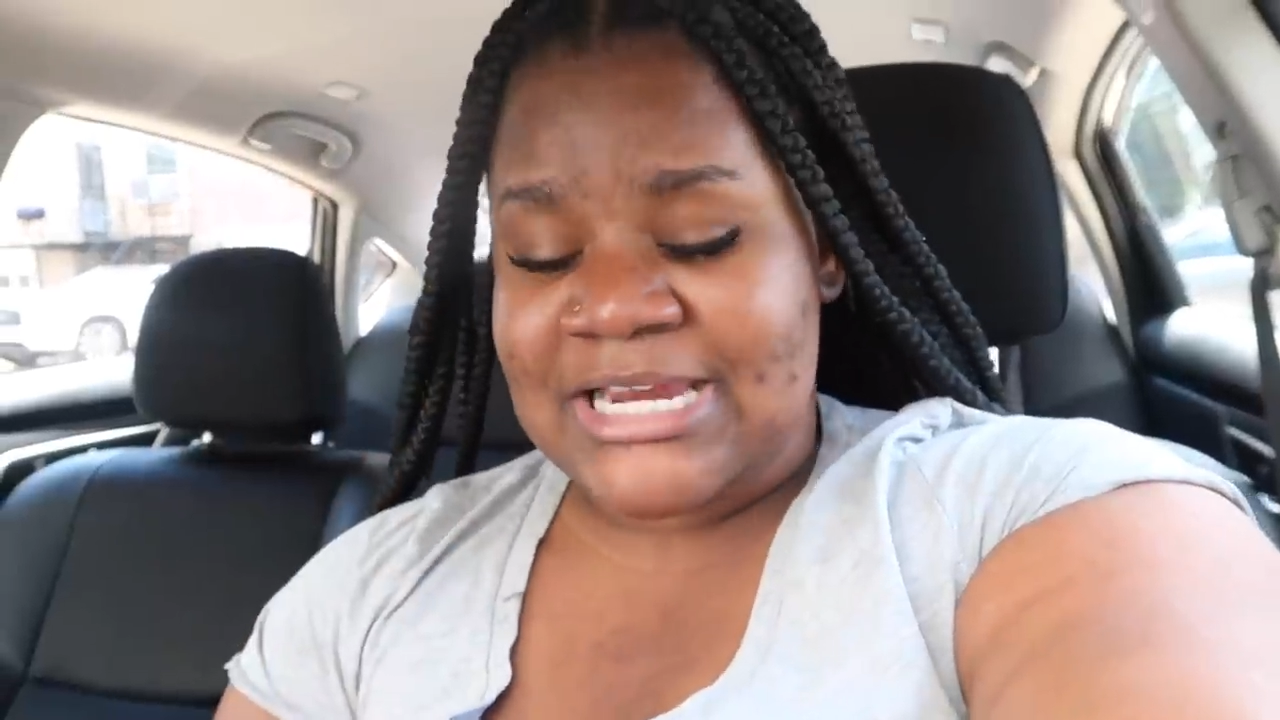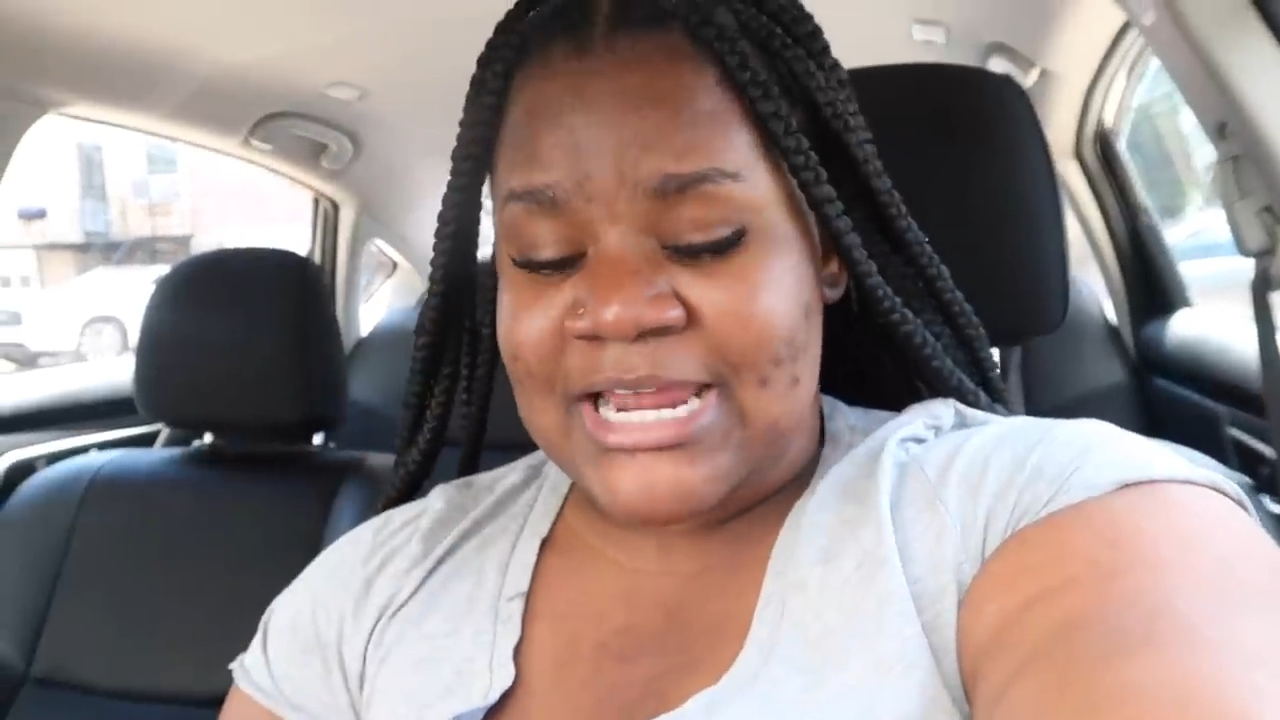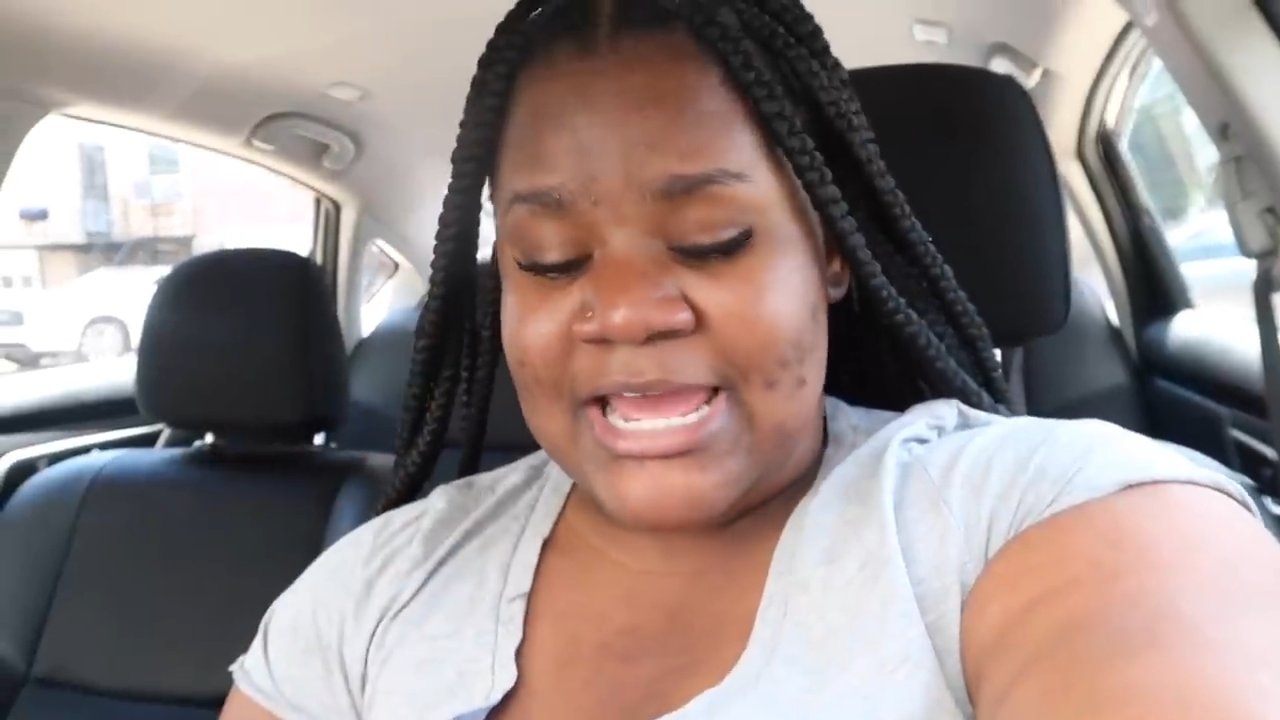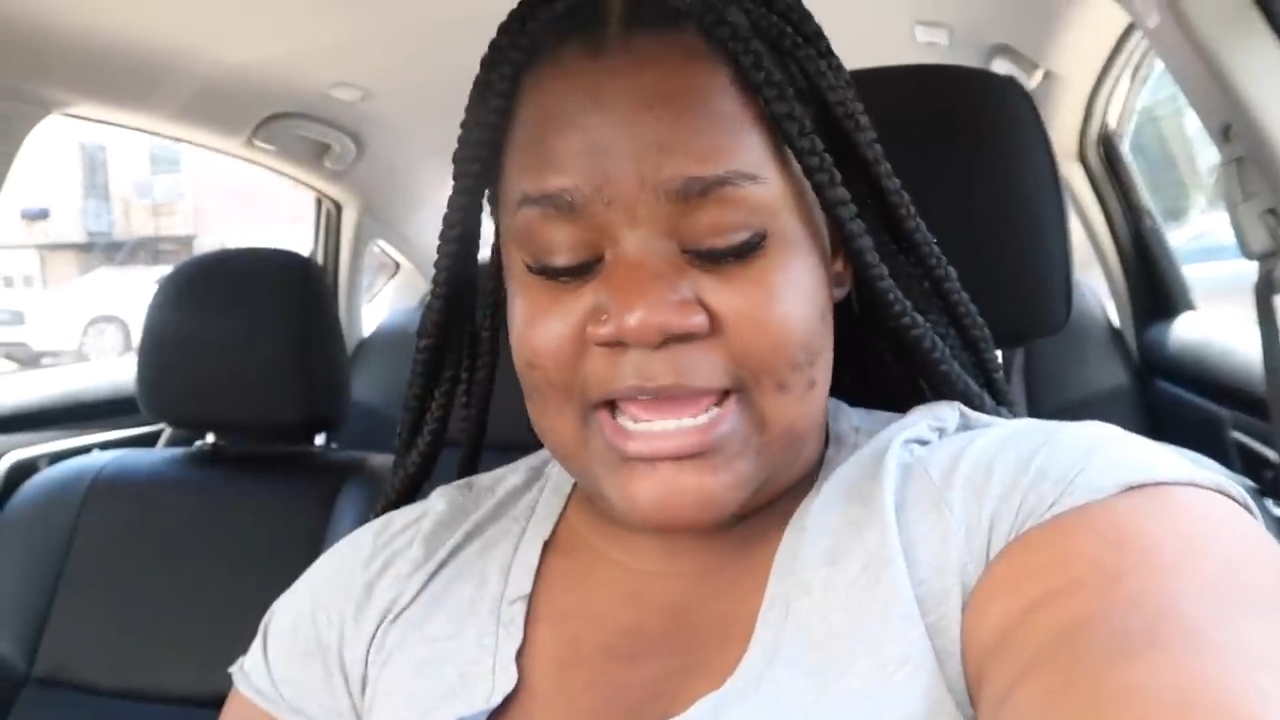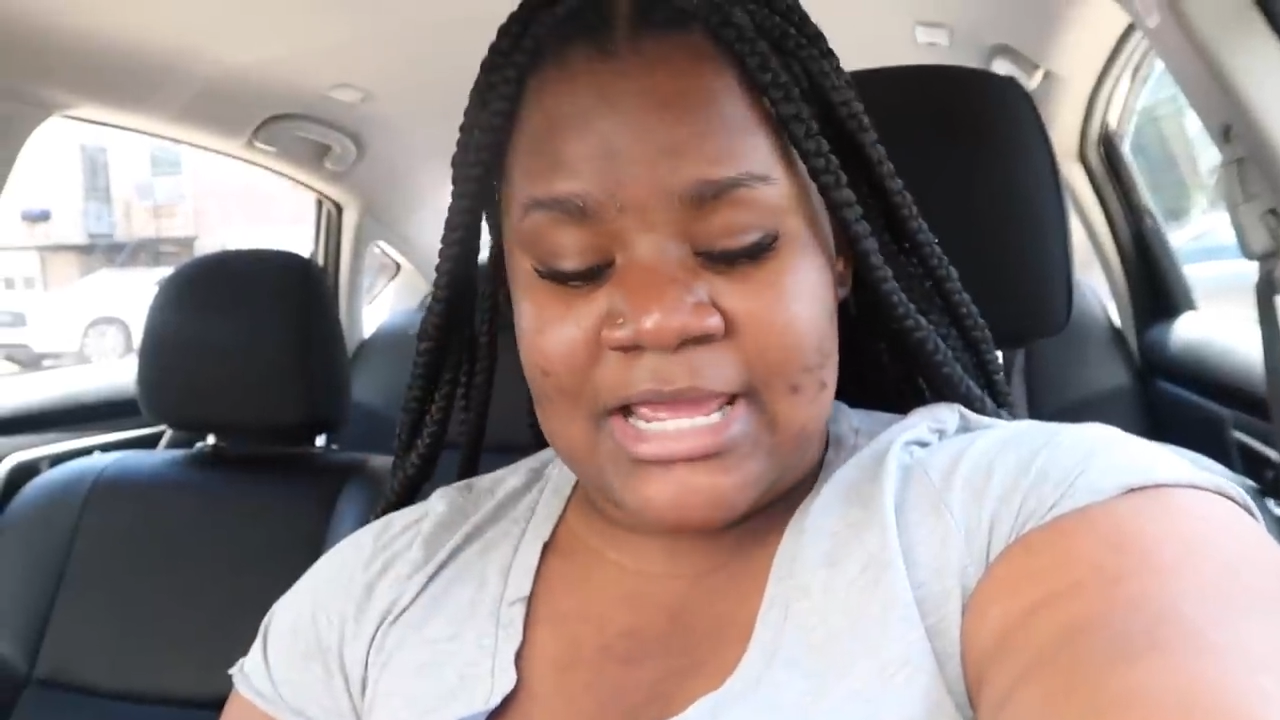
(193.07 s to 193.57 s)

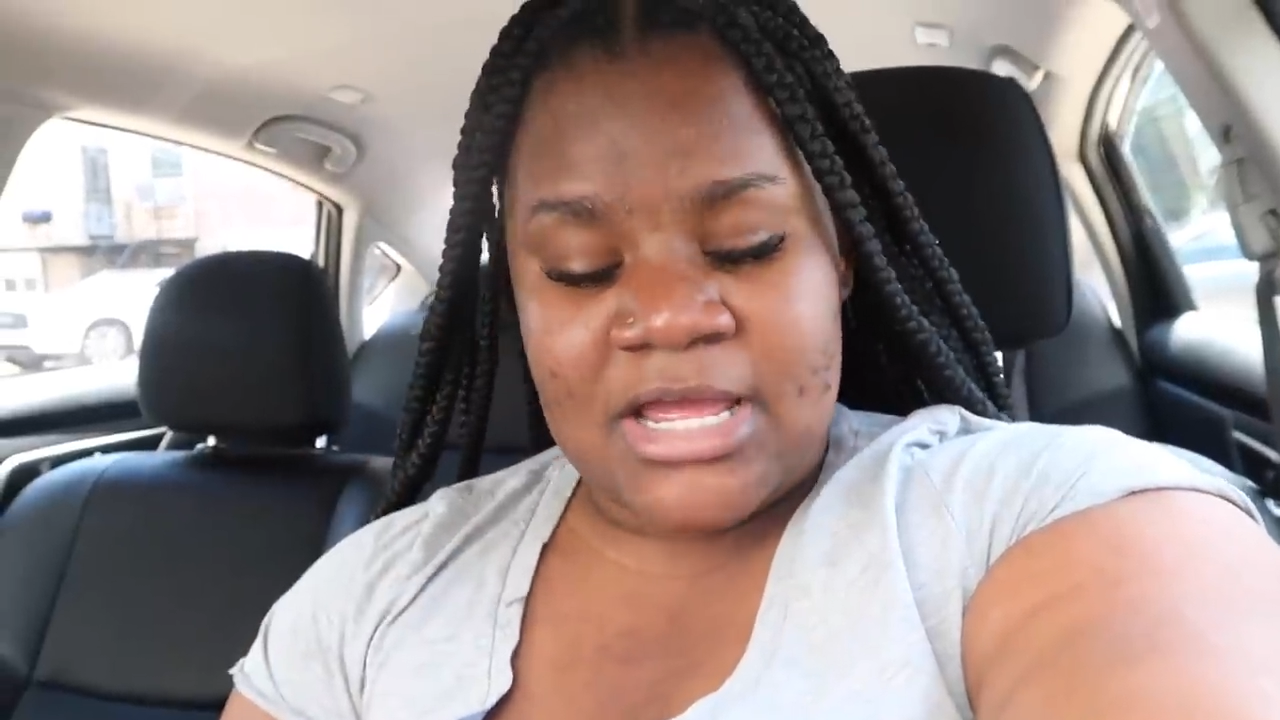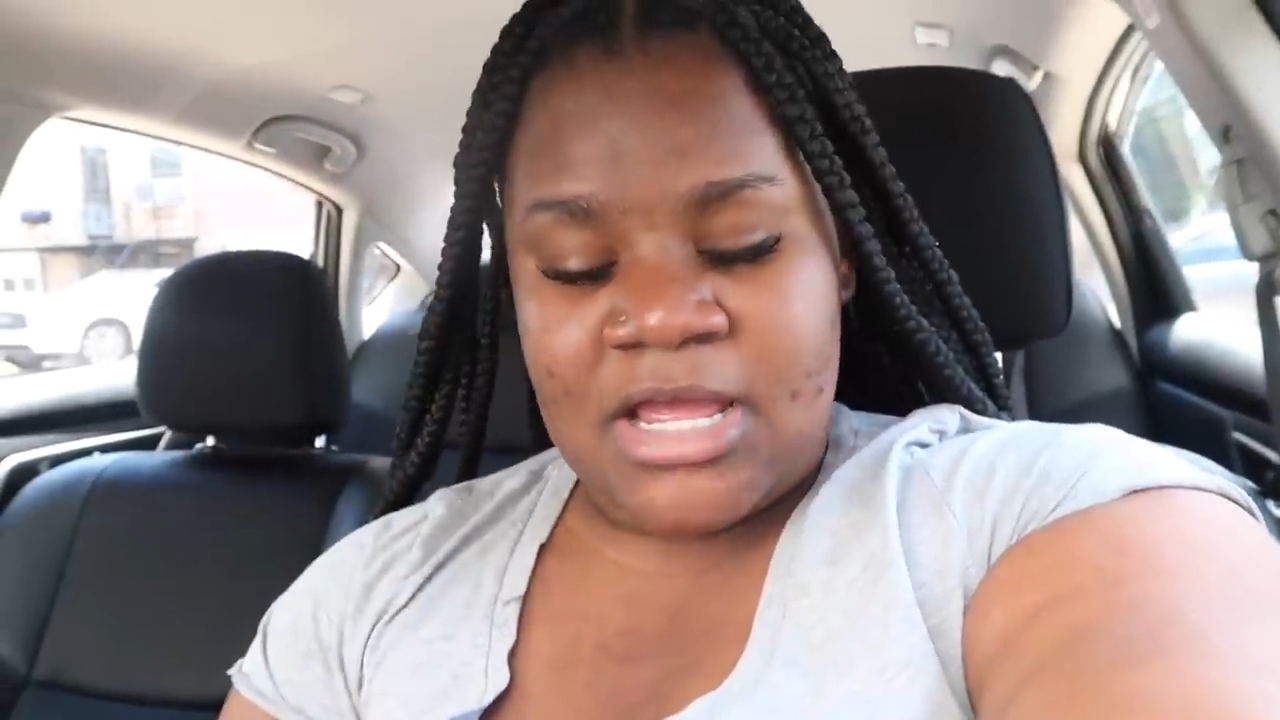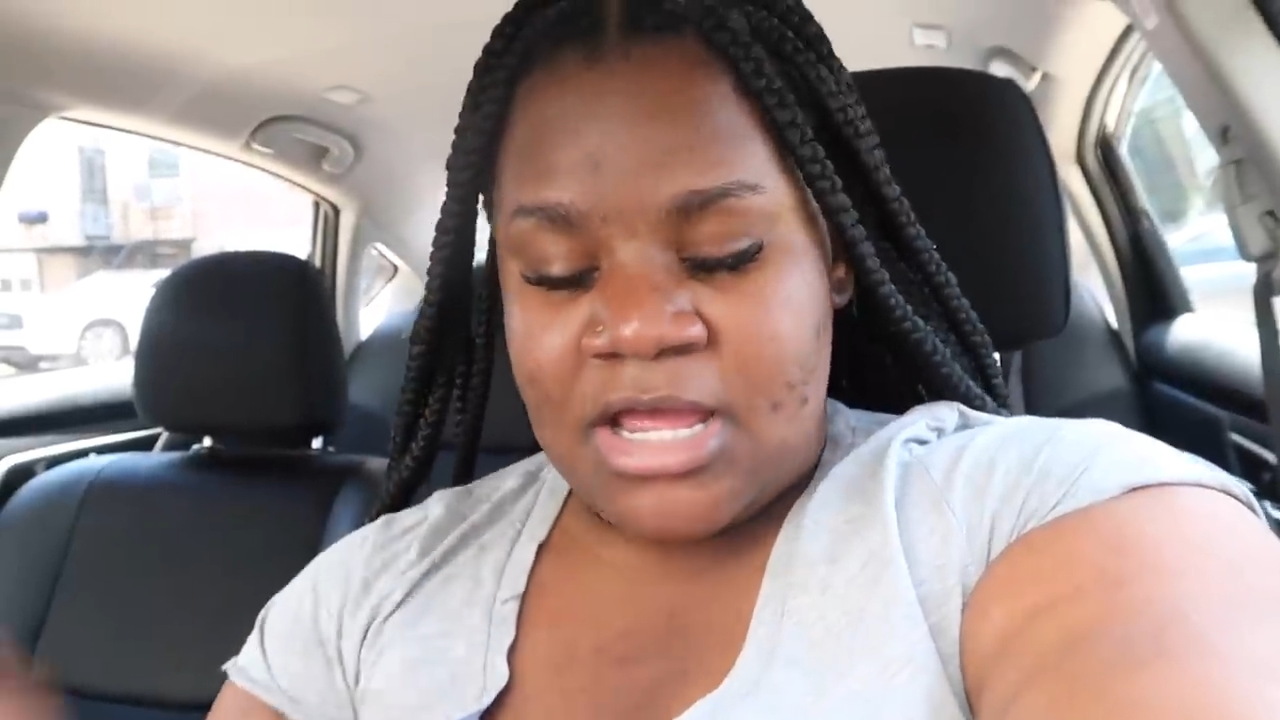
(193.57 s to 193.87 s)
today.